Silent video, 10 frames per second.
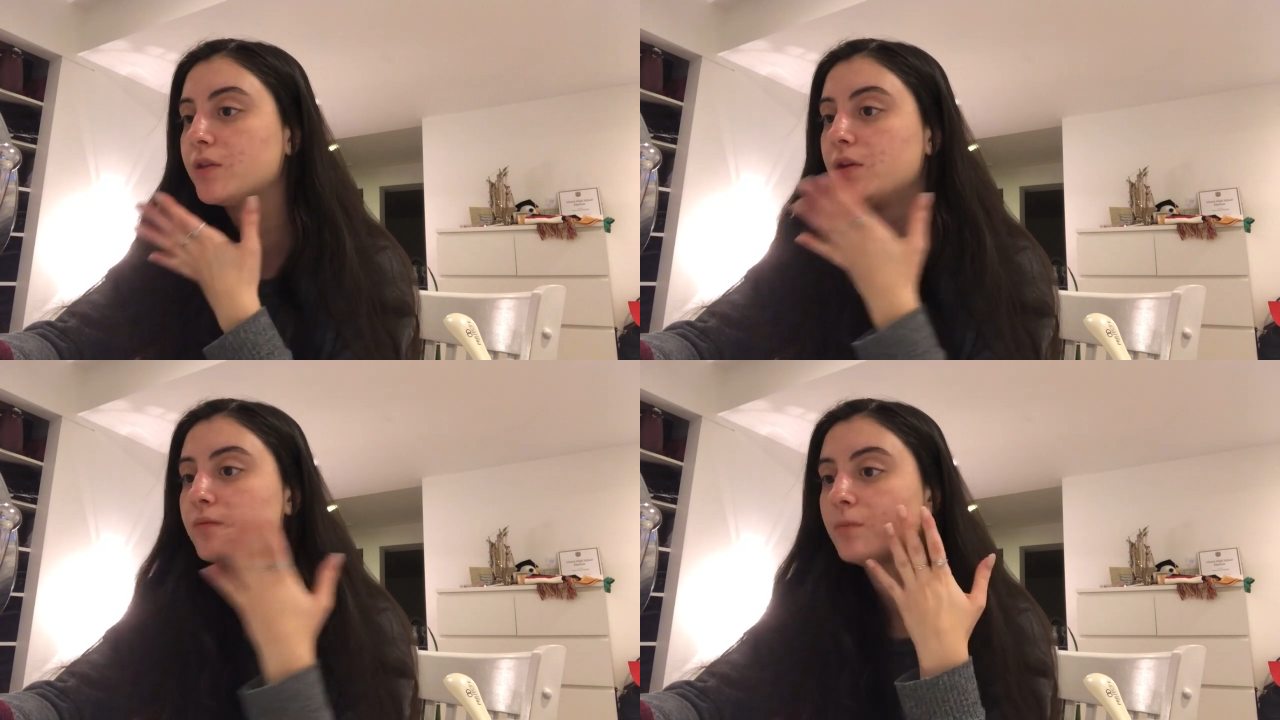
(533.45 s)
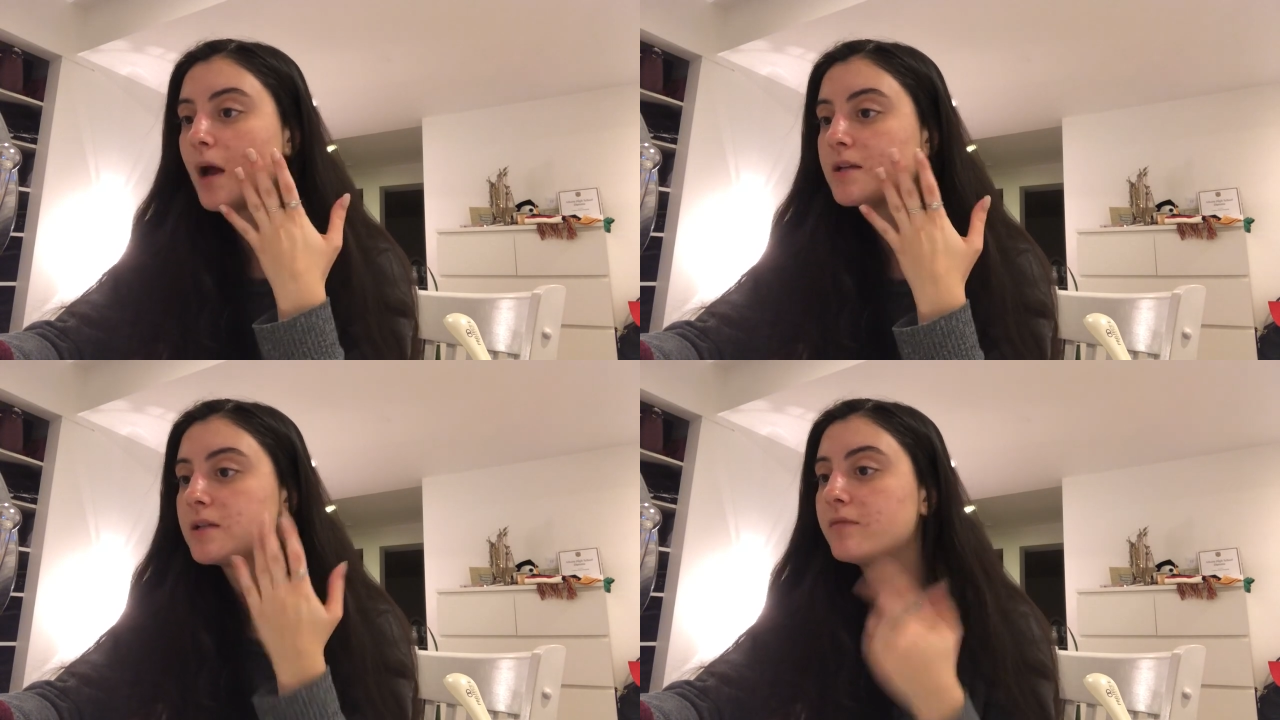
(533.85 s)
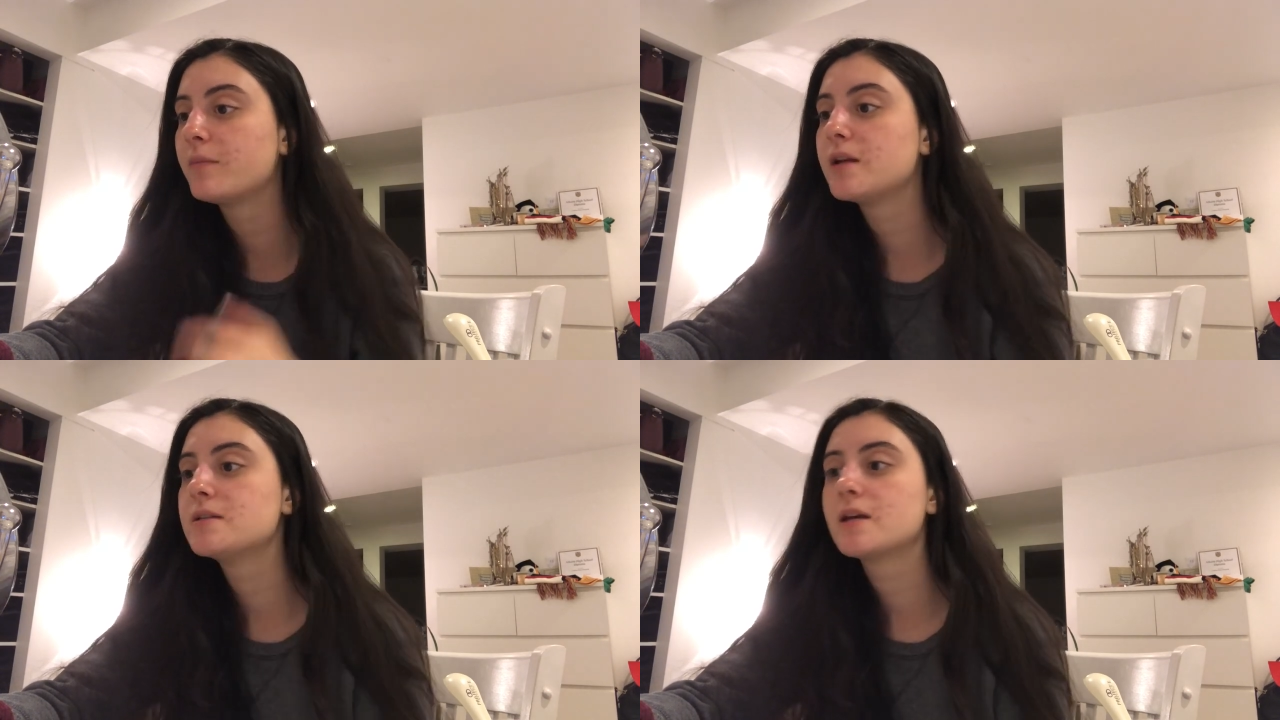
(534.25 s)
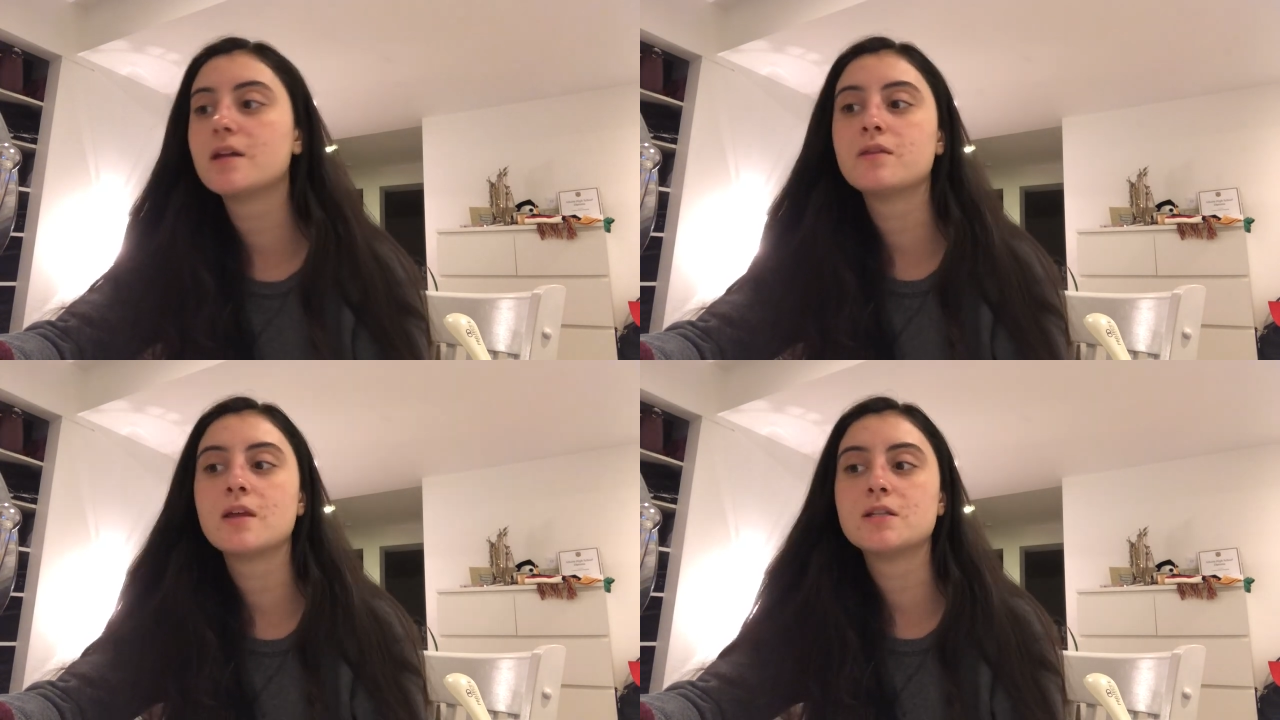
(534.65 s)
The rest of my
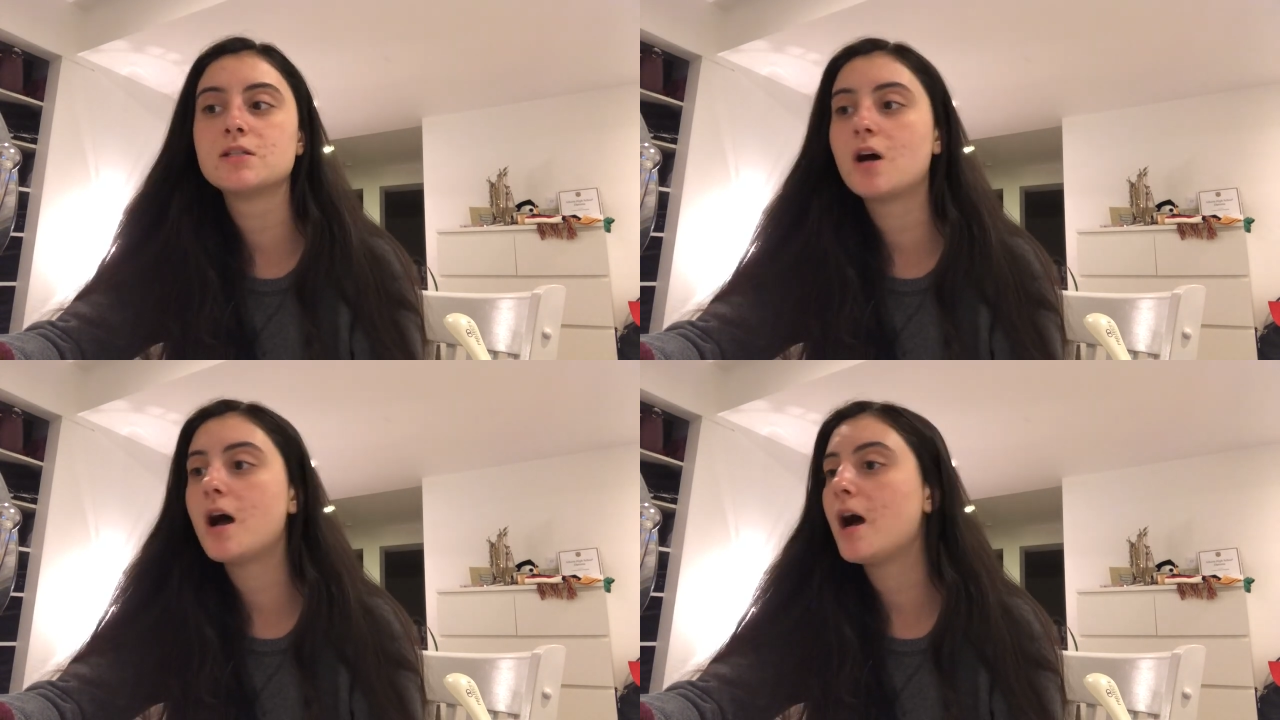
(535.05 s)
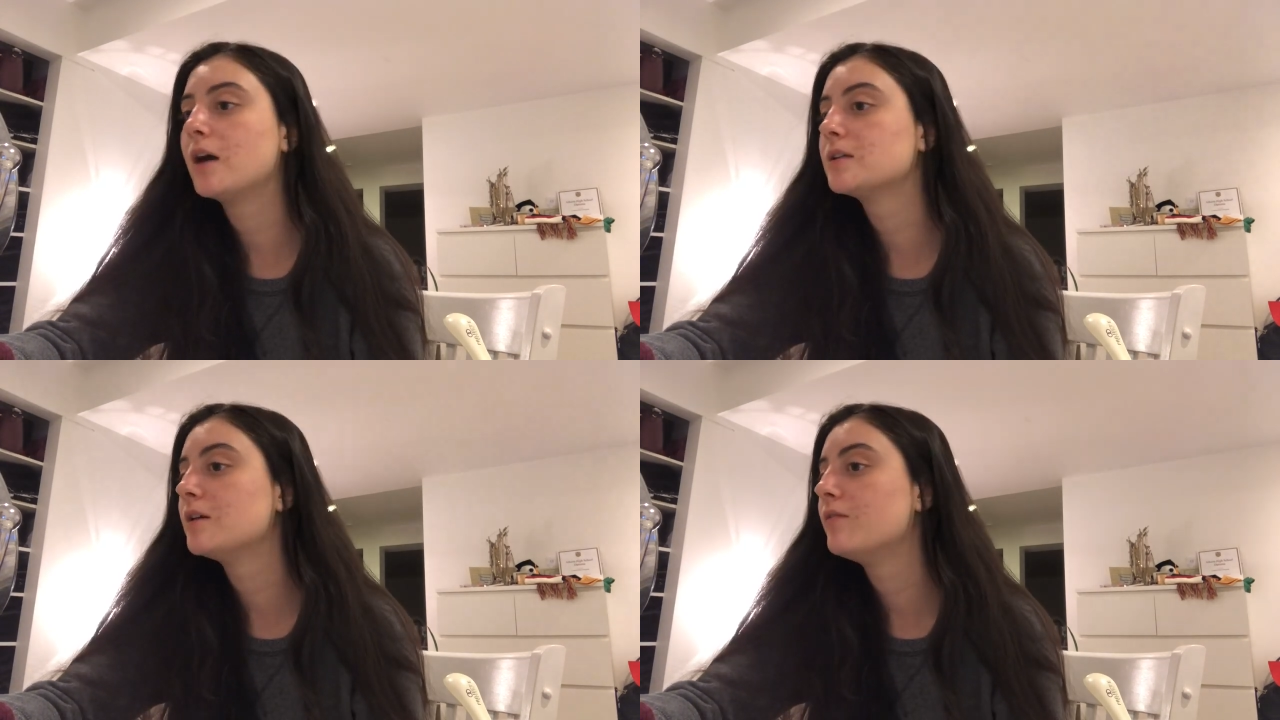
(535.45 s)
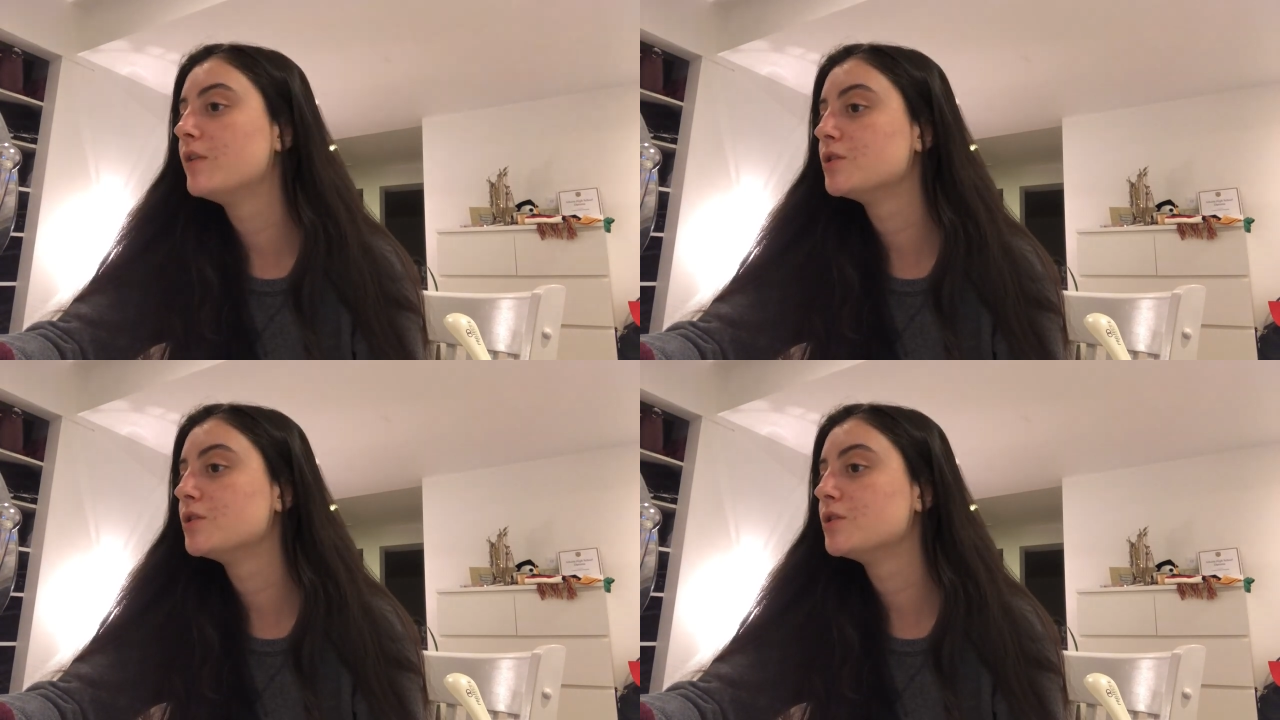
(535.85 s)
skin, it's not active.